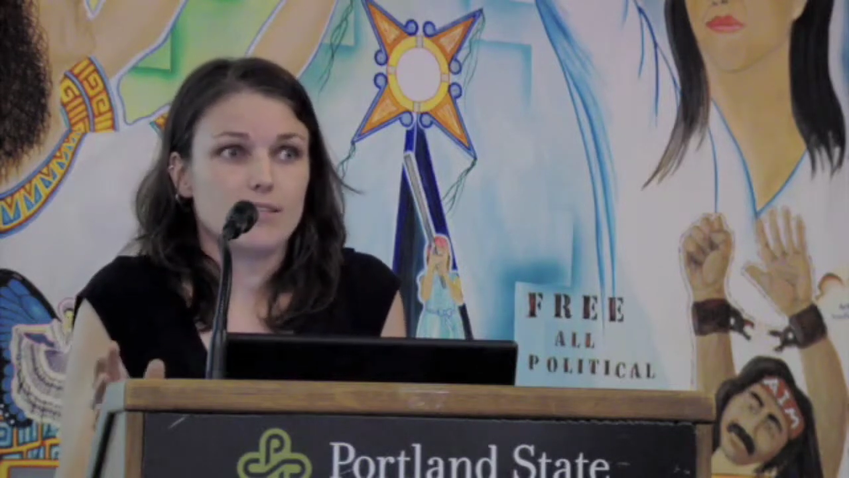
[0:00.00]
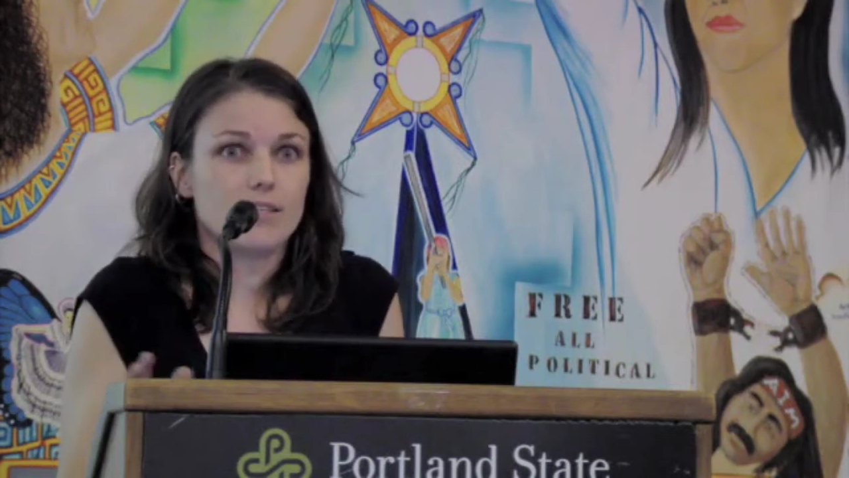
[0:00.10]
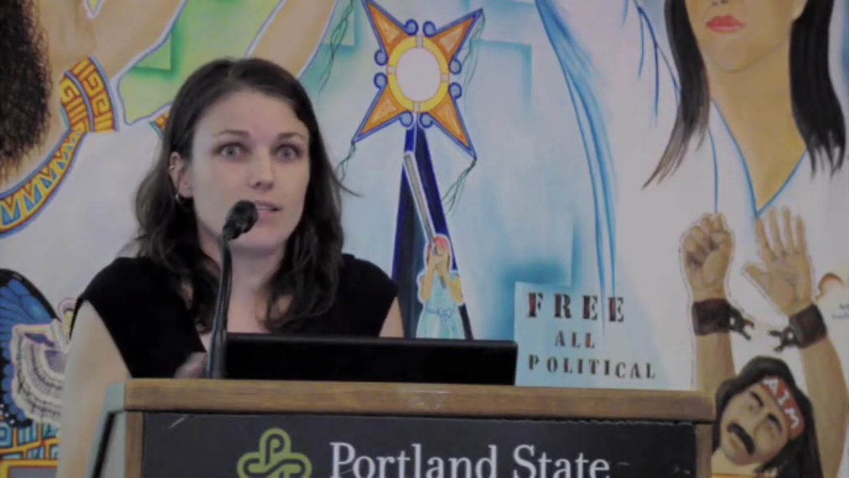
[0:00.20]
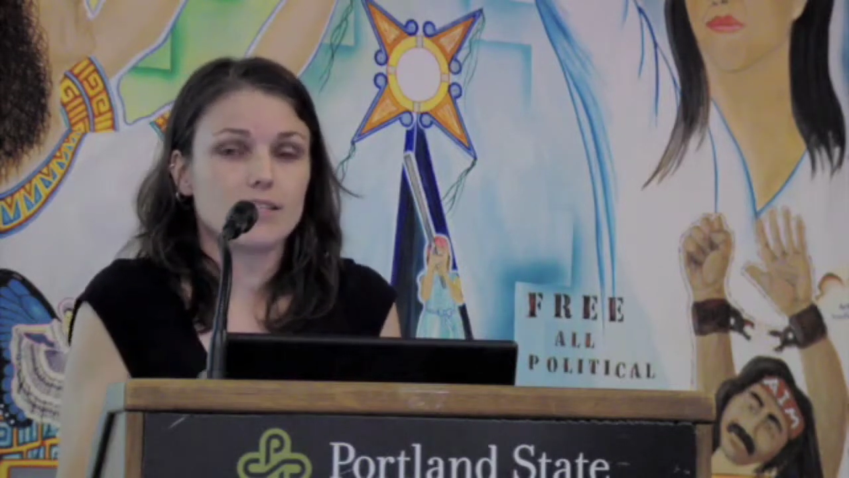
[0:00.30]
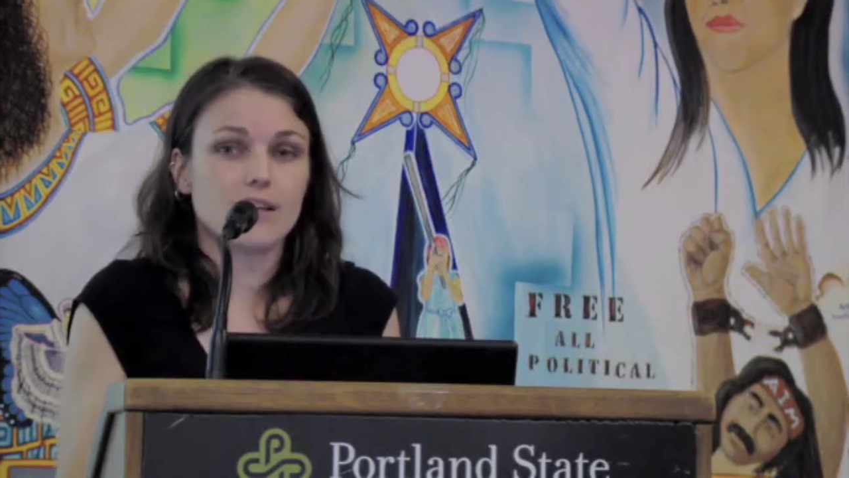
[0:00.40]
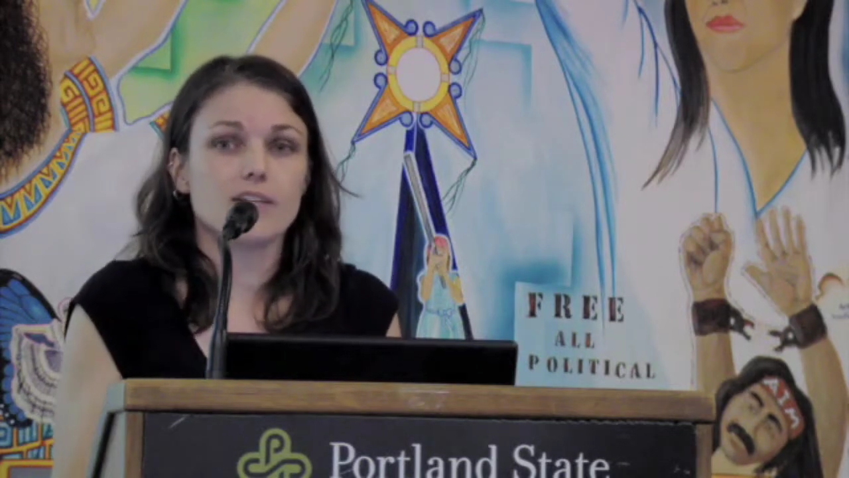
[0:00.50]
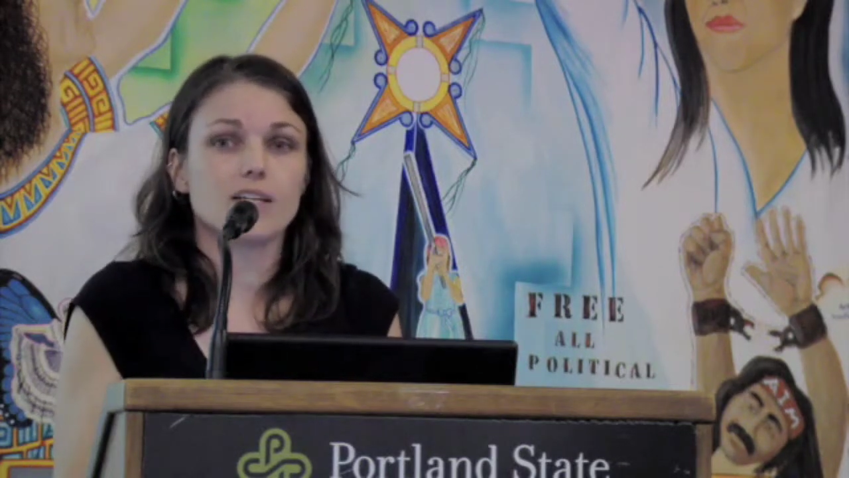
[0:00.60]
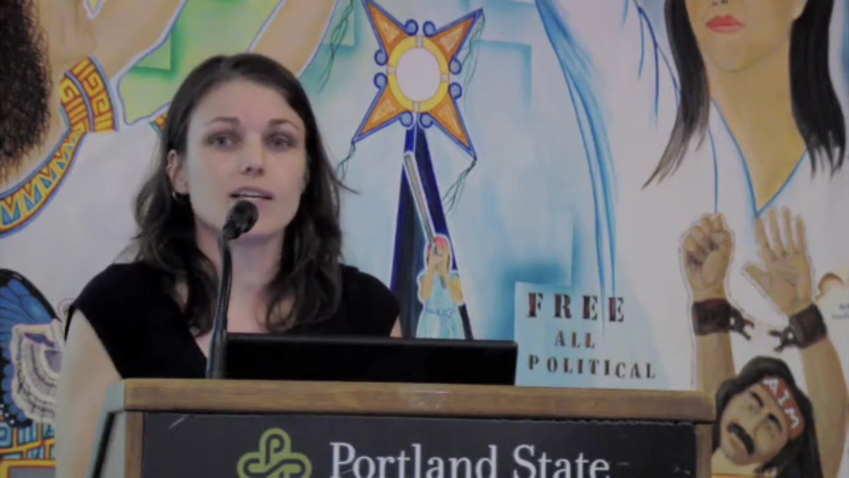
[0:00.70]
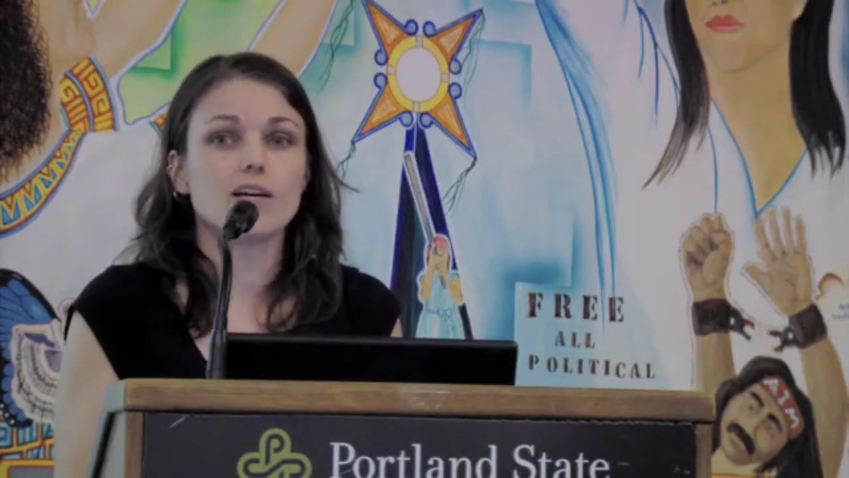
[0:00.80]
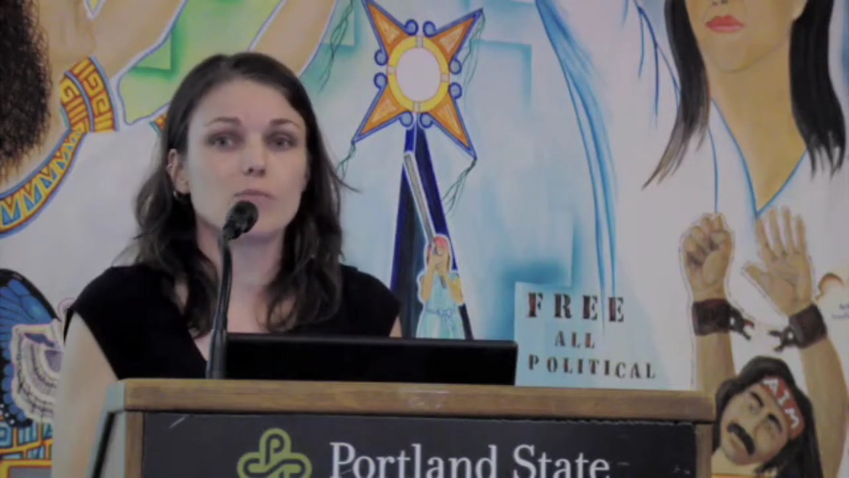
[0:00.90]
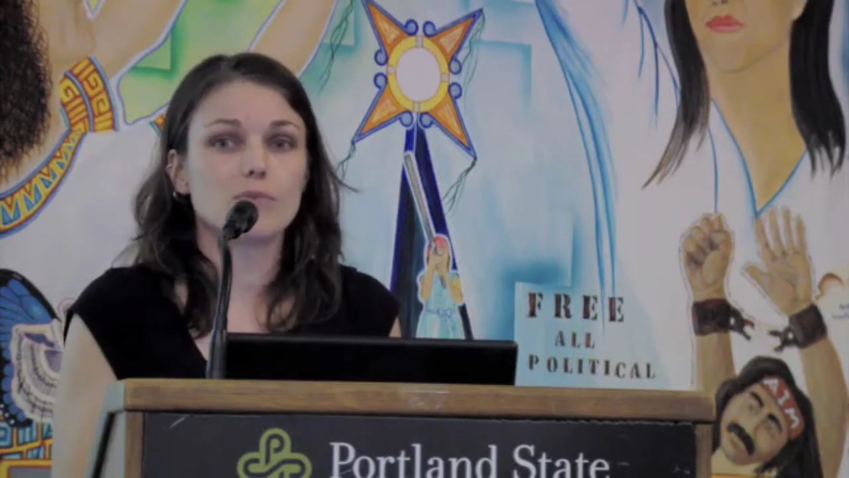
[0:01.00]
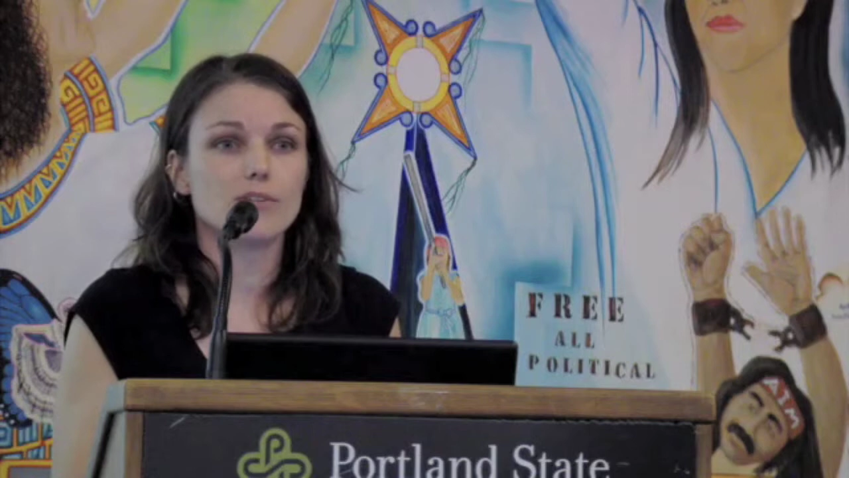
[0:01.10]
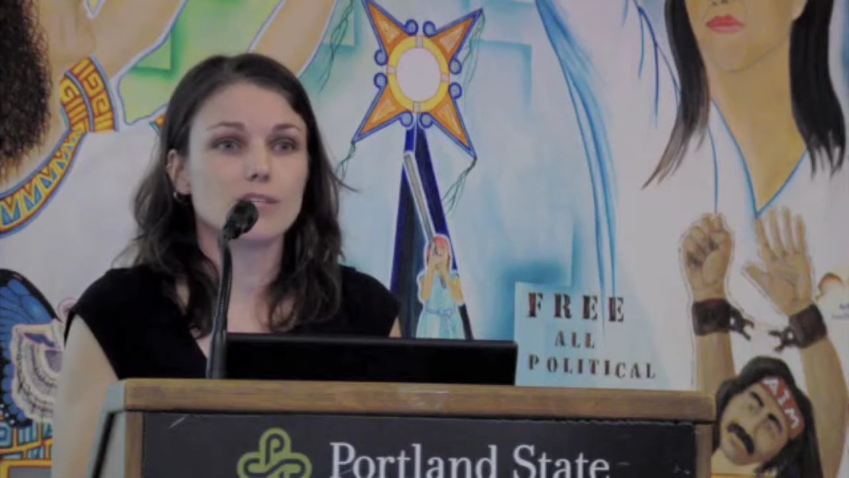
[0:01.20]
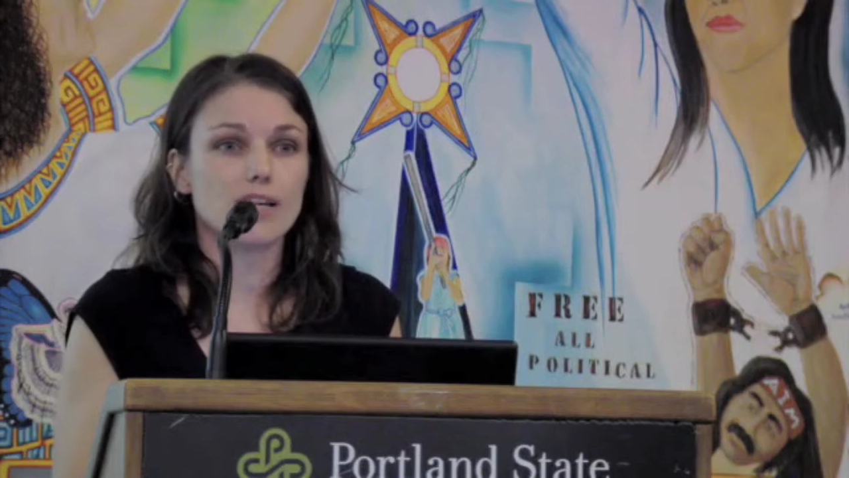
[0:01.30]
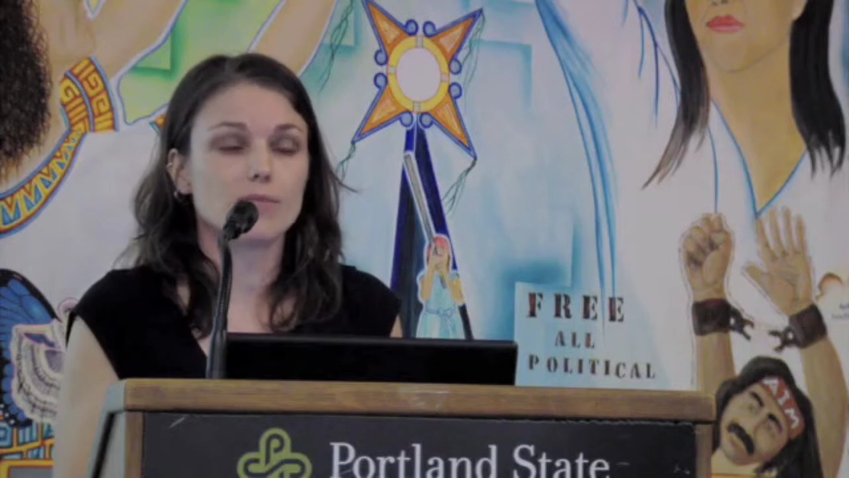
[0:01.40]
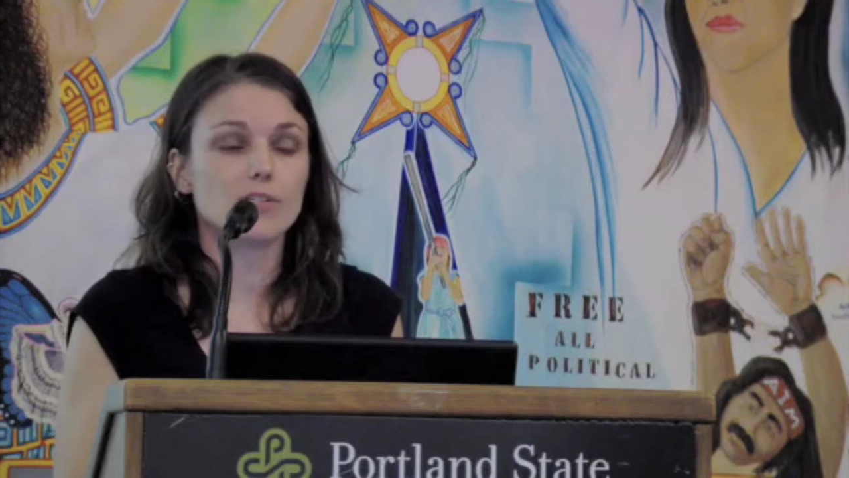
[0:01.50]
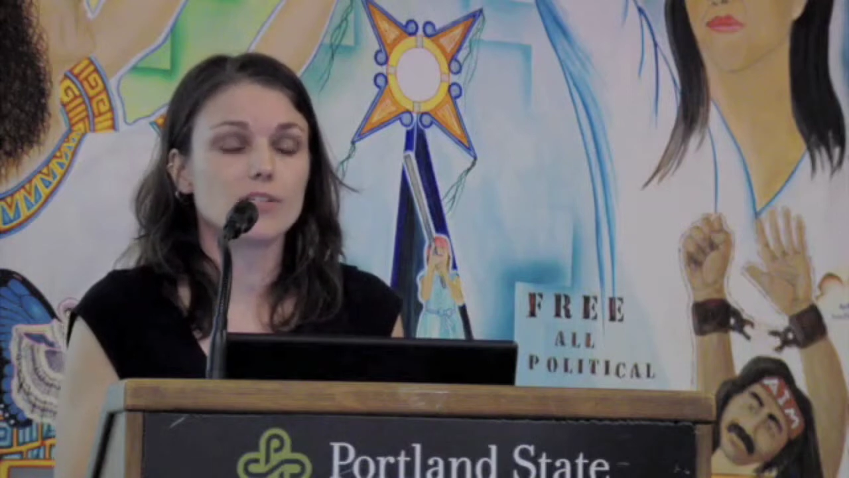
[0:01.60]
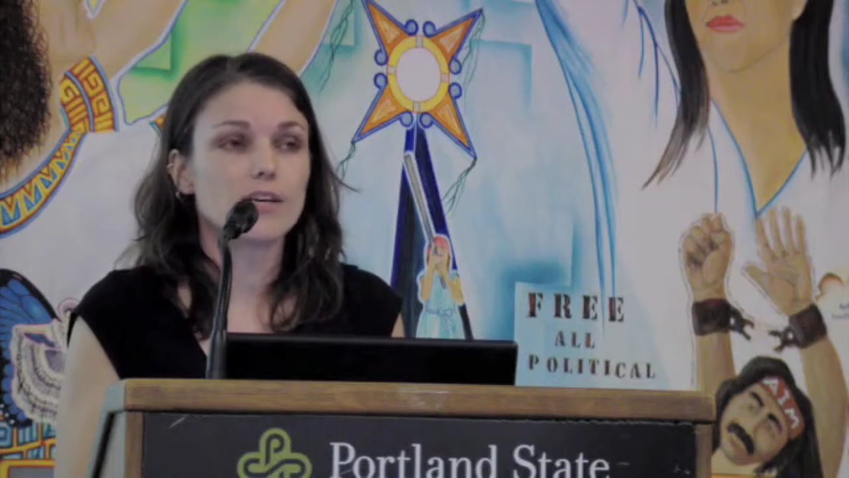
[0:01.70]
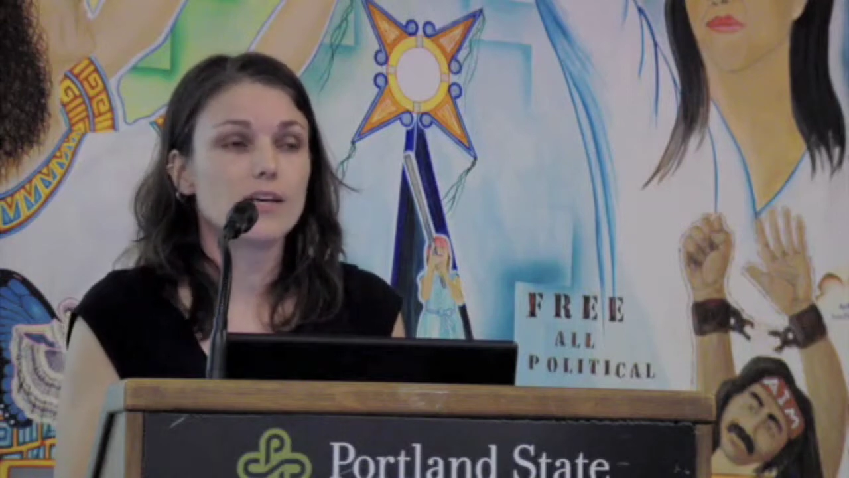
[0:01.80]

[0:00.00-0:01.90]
does nothing to help those animals.